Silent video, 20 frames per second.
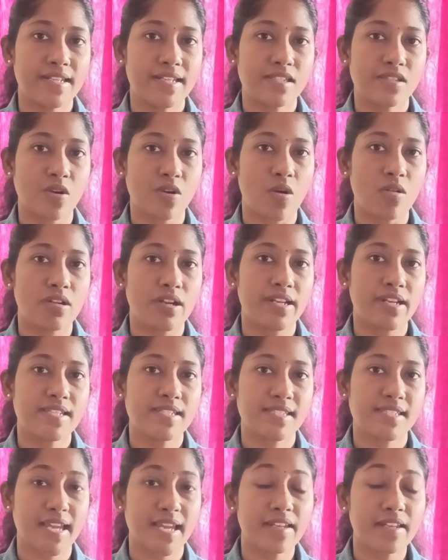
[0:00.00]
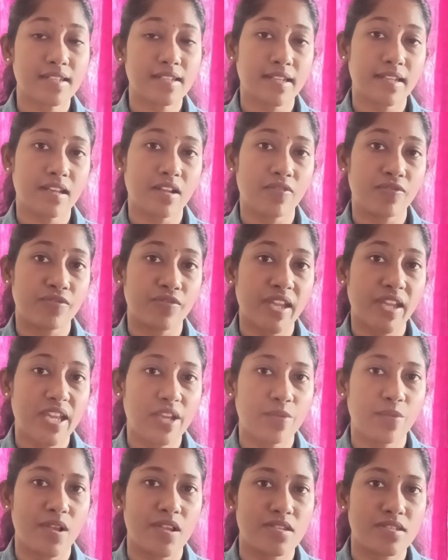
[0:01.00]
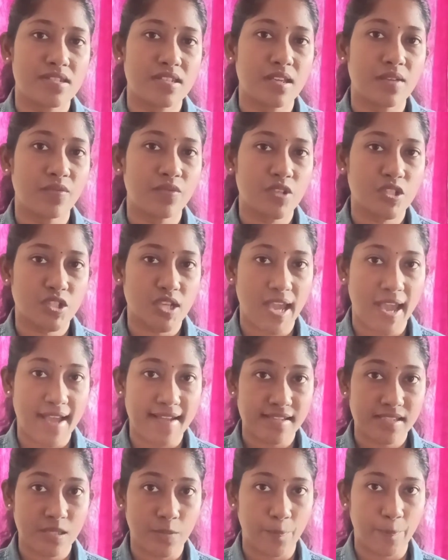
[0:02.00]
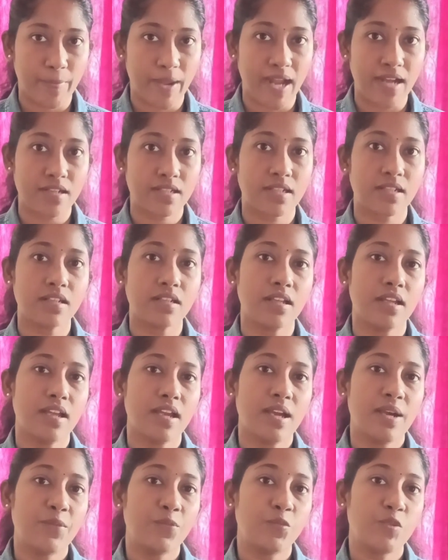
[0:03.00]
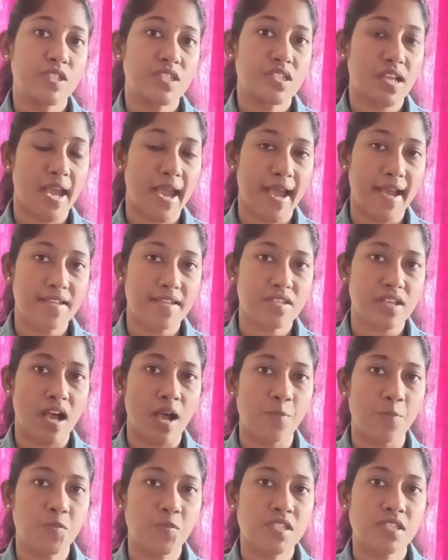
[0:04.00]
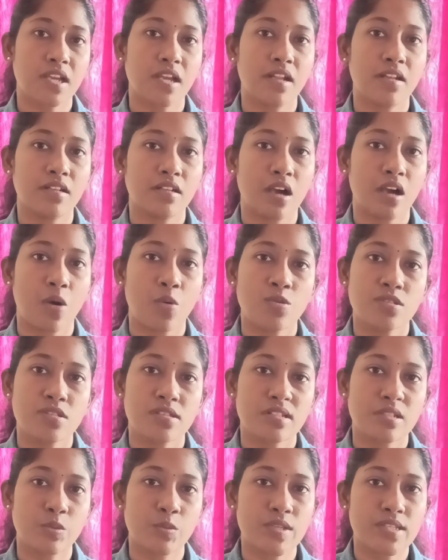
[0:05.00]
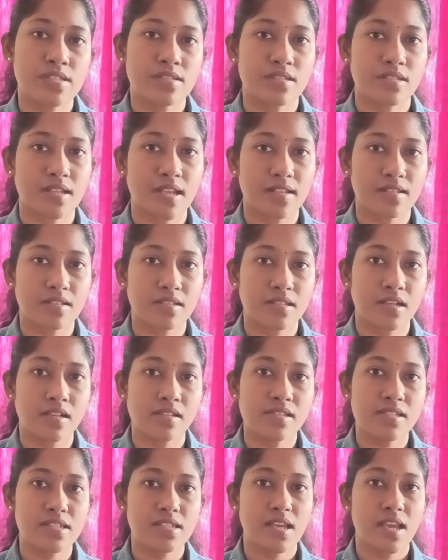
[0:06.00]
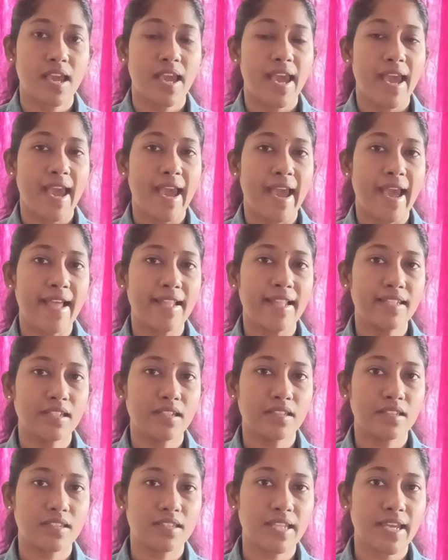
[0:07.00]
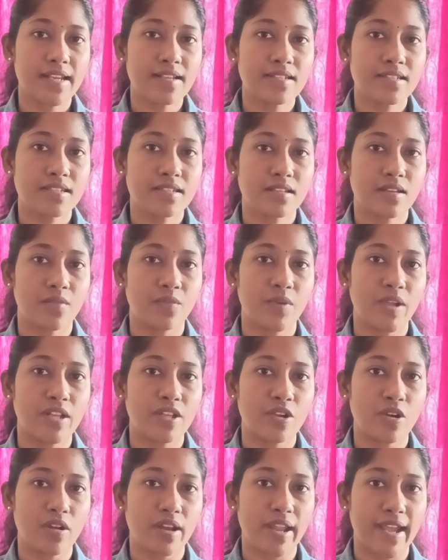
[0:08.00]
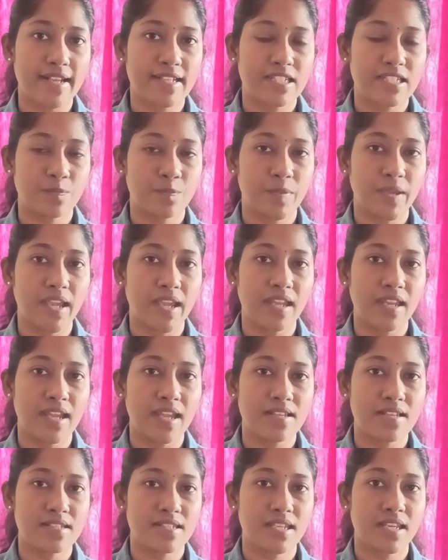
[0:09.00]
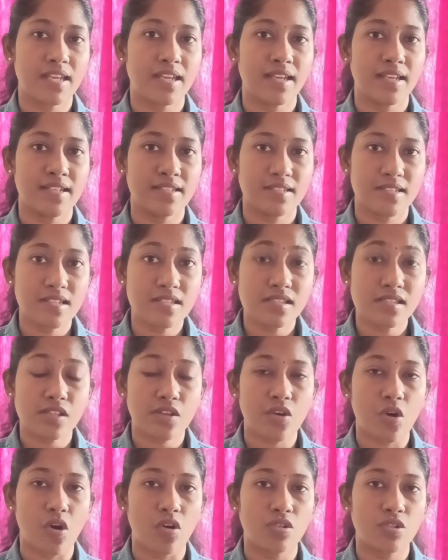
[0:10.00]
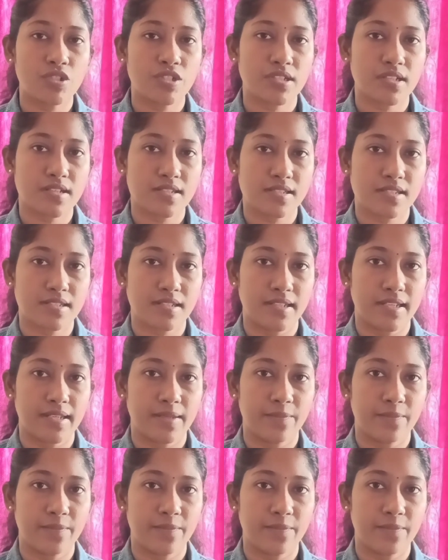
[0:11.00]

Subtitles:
already set in a frequency which has a pattern, which has ups and downs, twists and turns, and the things when you're experiencing this consciously.